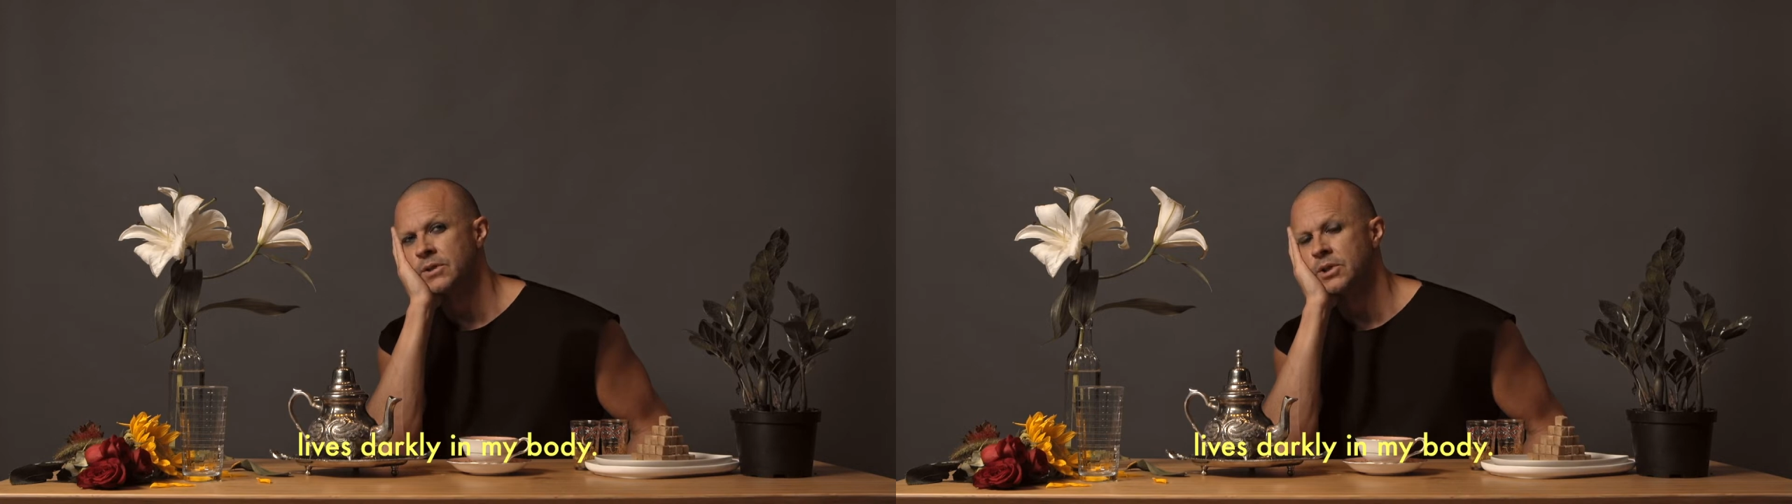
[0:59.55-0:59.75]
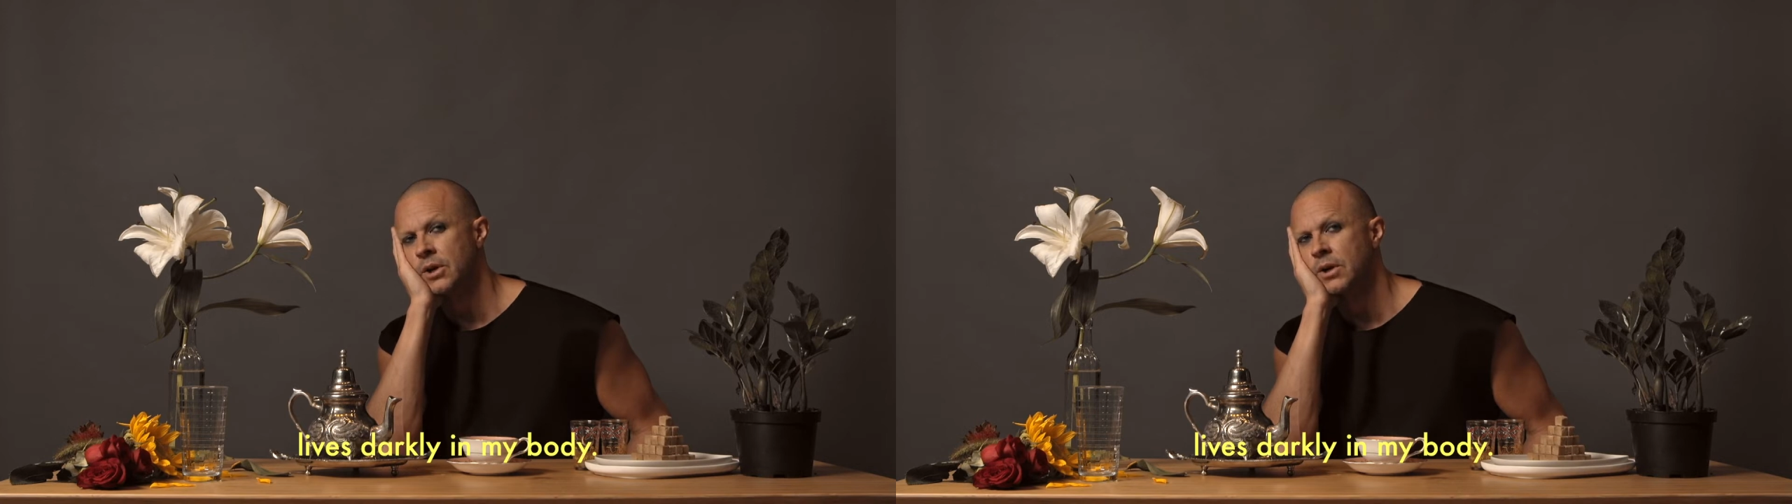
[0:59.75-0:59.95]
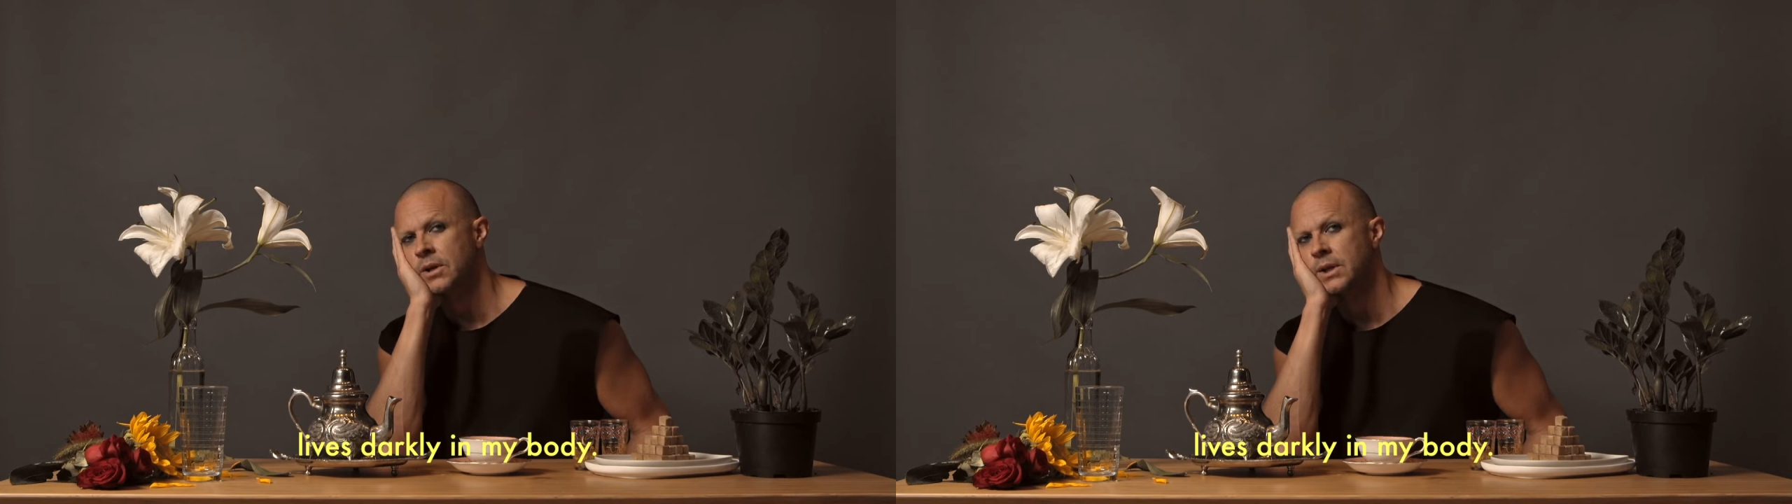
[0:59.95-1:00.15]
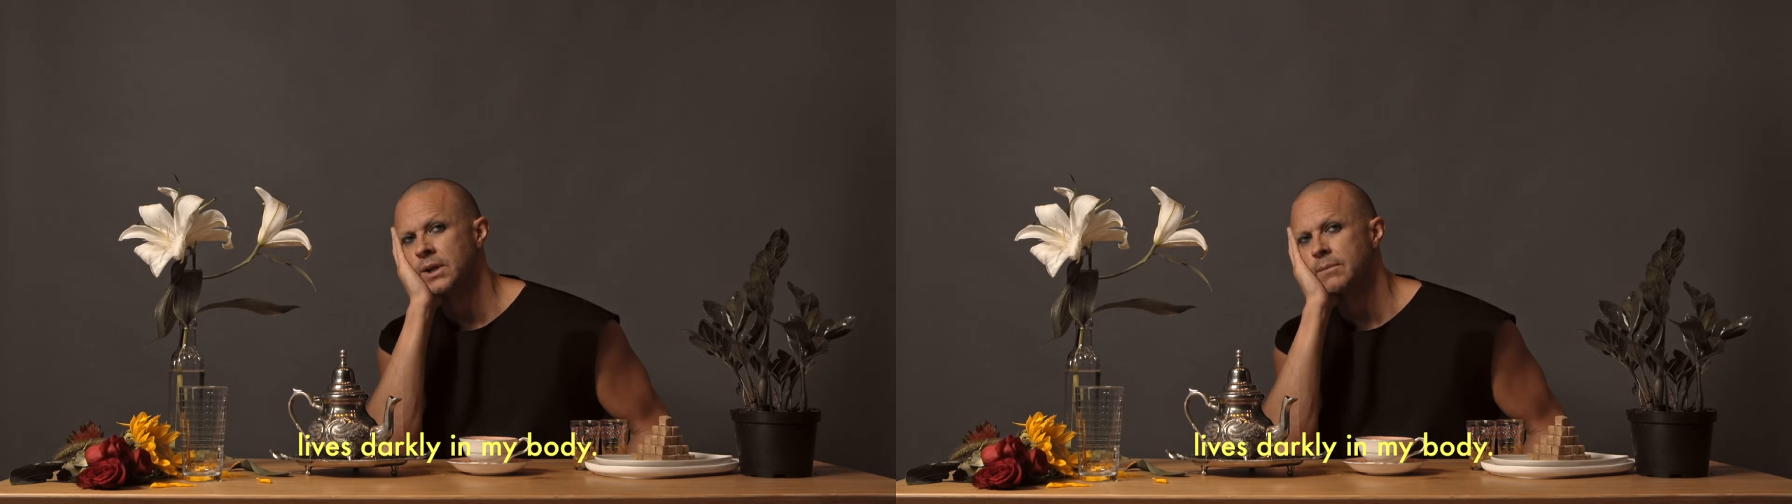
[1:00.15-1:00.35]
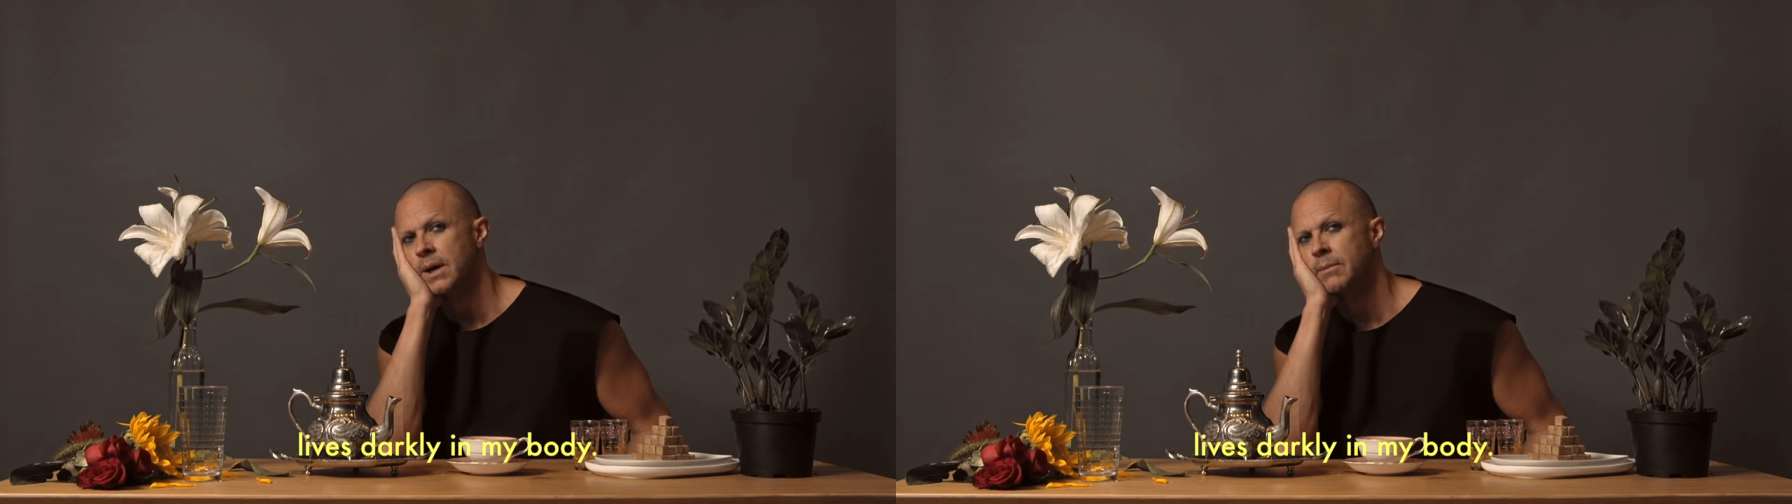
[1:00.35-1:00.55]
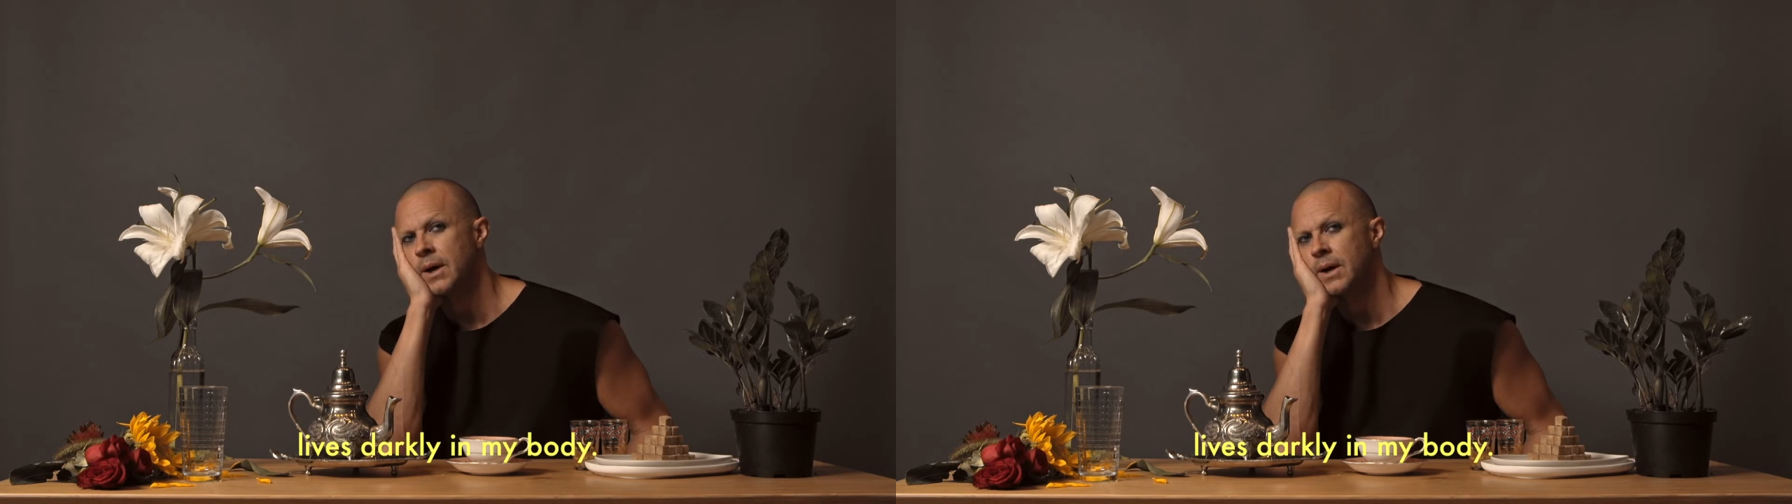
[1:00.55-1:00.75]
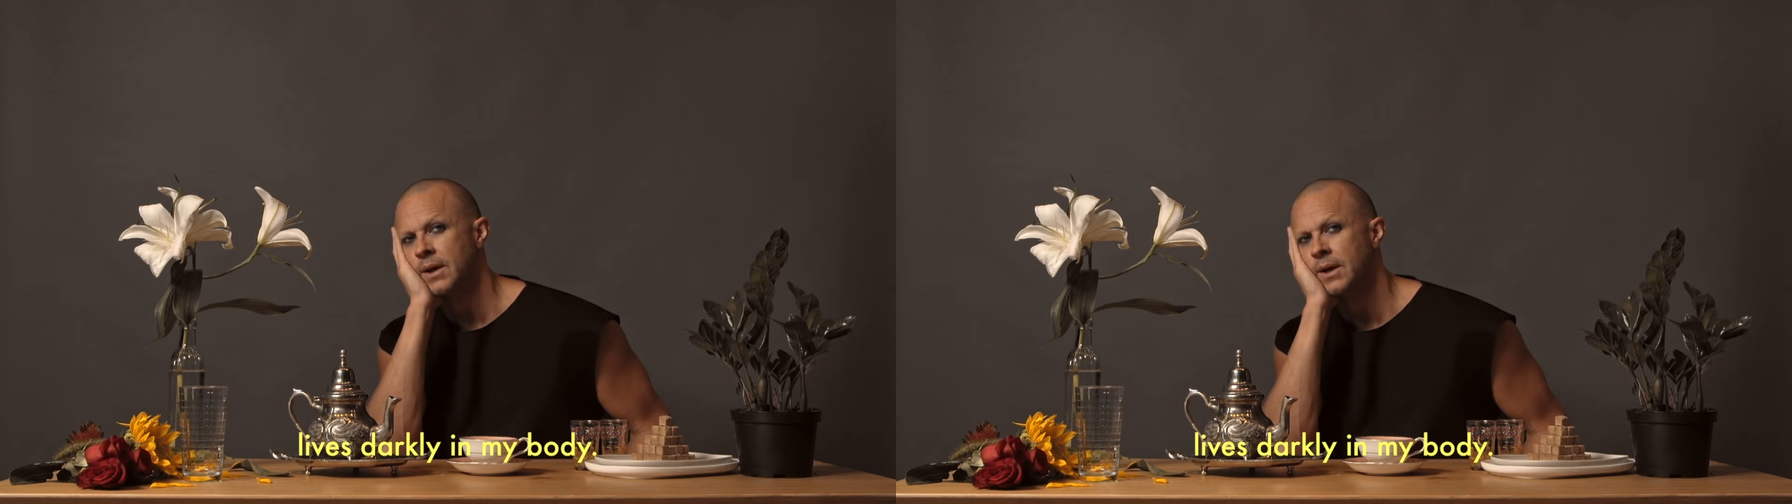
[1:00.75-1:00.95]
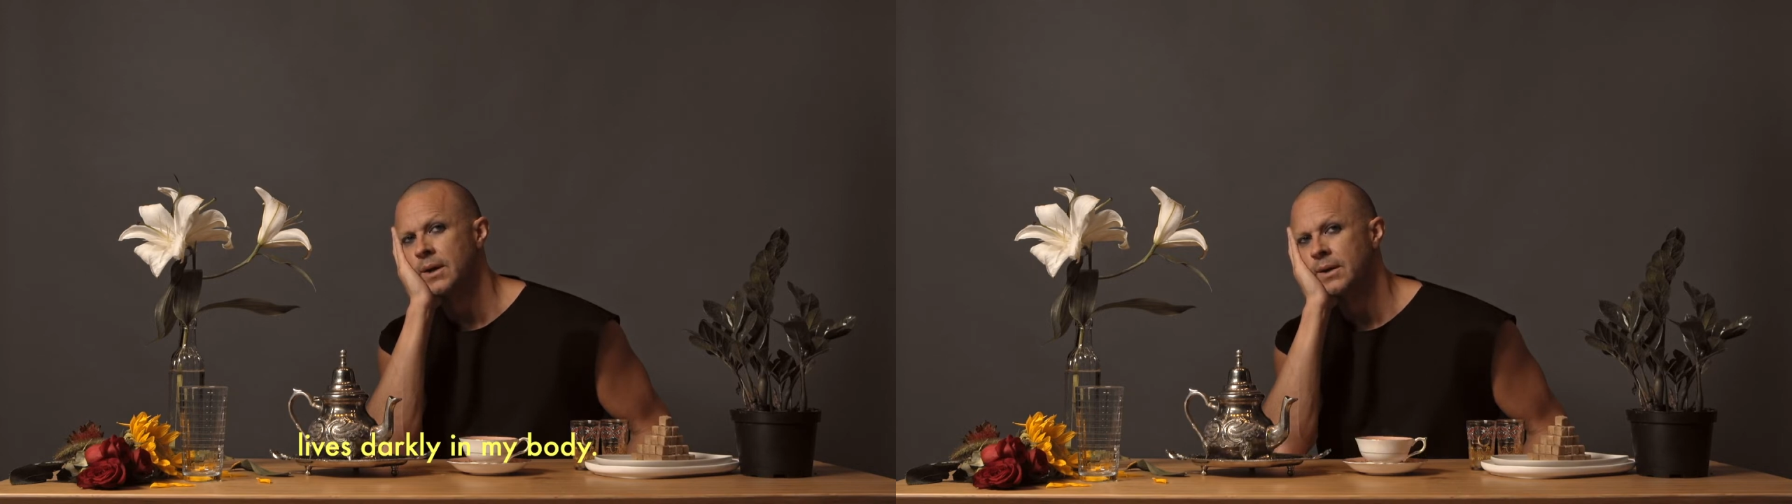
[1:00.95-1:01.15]
darkly in my
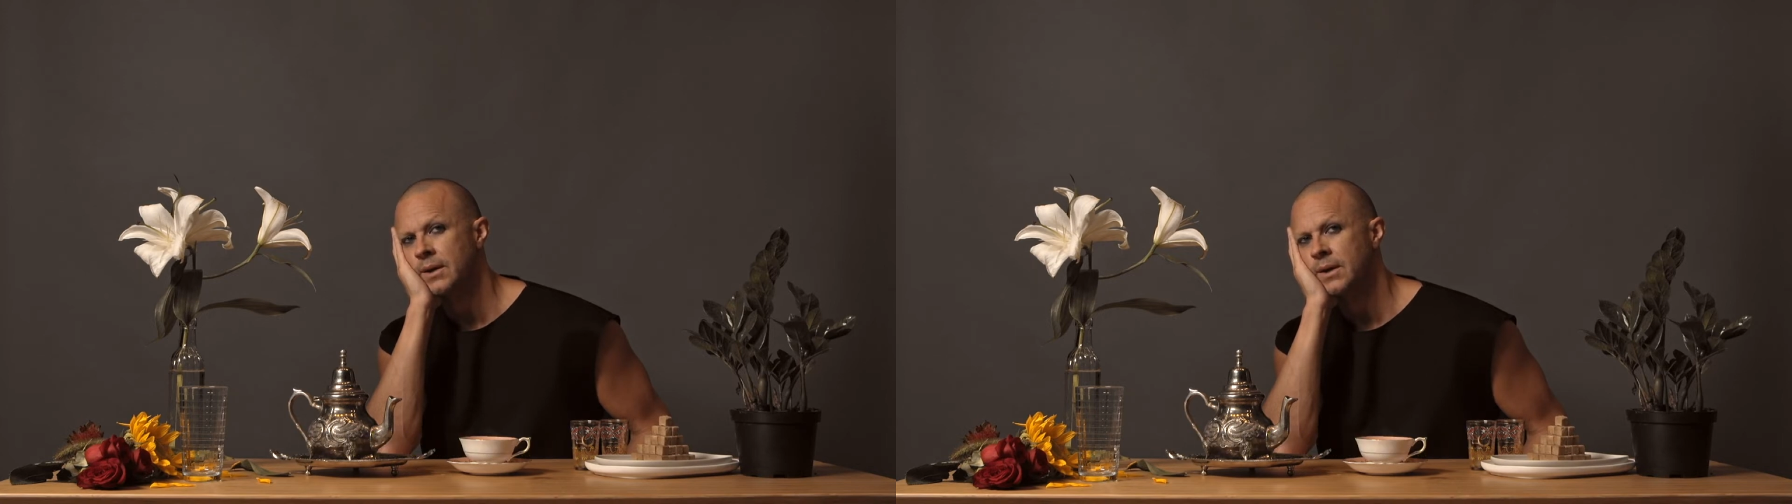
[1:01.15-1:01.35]
body.